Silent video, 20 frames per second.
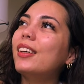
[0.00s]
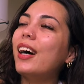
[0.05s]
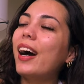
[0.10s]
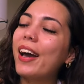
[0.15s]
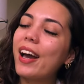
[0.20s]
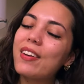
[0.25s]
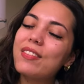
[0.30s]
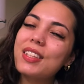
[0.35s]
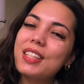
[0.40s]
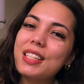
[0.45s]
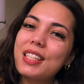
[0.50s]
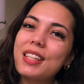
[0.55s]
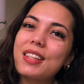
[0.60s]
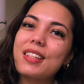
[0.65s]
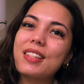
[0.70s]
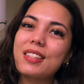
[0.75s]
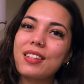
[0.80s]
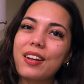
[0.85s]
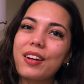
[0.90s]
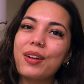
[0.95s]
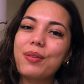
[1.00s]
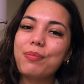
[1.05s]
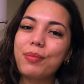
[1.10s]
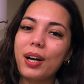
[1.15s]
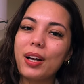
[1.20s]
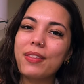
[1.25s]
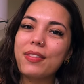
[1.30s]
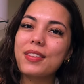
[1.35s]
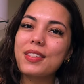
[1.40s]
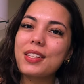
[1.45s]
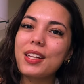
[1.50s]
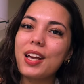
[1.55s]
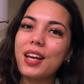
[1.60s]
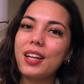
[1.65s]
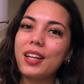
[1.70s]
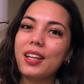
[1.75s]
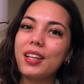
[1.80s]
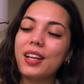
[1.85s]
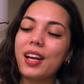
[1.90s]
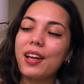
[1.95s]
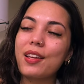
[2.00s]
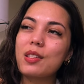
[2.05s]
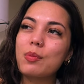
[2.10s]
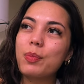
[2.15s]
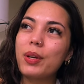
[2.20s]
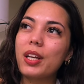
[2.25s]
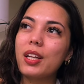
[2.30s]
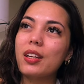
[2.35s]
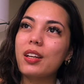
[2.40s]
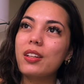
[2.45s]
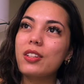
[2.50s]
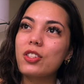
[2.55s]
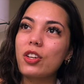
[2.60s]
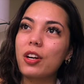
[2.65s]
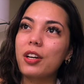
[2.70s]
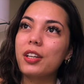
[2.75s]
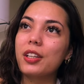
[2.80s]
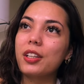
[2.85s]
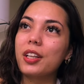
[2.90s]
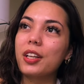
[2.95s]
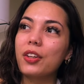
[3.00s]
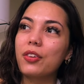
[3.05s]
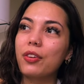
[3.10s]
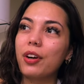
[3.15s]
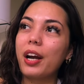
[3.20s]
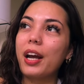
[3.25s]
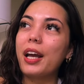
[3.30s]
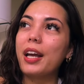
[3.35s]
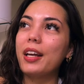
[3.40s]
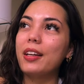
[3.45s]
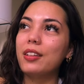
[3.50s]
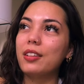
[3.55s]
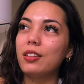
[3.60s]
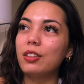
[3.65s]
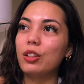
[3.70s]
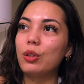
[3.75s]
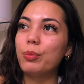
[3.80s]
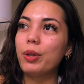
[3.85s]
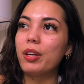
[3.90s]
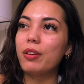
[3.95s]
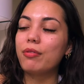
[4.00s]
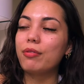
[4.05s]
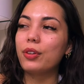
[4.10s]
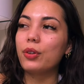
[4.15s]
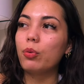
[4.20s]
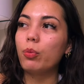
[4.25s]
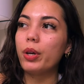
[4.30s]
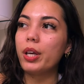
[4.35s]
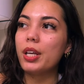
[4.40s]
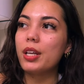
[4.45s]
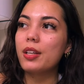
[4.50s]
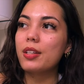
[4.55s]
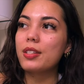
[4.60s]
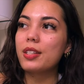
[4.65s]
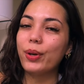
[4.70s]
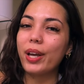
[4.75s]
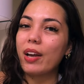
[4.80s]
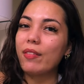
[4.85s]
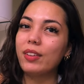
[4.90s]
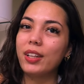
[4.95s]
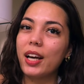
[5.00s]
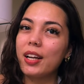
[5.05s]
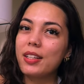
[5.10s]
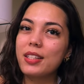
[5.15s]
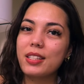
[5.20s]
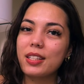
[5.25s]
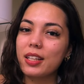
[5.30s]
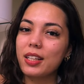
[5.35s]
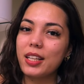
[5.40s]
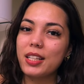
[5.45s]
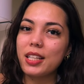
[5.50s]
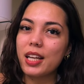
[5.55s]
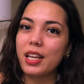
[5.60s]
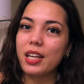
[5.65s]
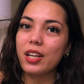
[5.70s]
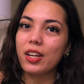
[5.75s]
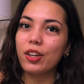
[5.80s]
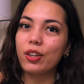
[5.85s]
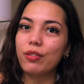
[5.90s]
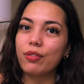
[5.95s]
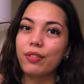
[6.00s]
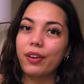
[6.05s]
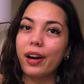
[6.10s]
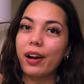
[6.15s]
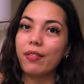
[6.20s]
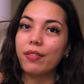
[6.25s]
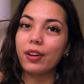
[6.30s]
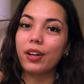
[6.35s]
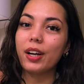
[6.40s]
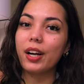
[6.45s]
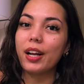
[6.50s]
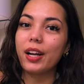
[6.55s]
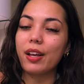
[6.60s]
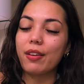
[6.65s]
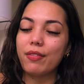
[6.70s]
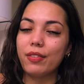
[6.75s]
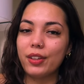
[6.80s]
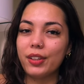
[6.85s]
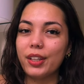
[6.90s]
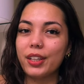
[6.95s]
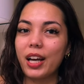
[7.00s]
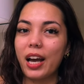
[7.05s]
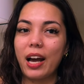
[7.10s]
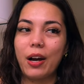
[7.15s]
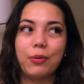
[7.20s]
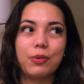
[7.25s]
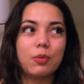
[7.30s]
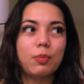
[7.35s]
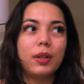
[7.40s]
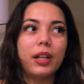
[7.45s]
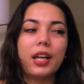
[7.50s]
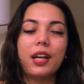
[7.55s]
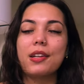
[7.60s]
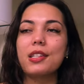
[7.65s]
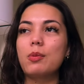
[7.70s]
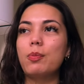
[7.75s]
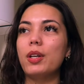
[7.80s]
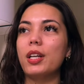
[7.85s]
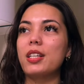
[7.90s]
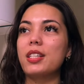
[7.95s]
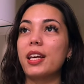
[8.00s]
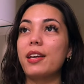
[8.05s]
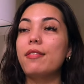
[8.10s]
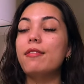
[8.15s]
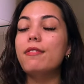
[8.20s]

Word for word: I haven't seen the sun in months and it has been dark, gray, and gloomy for weeks. We haven't had a sunny day here in forever, and I feel like a houseplant because I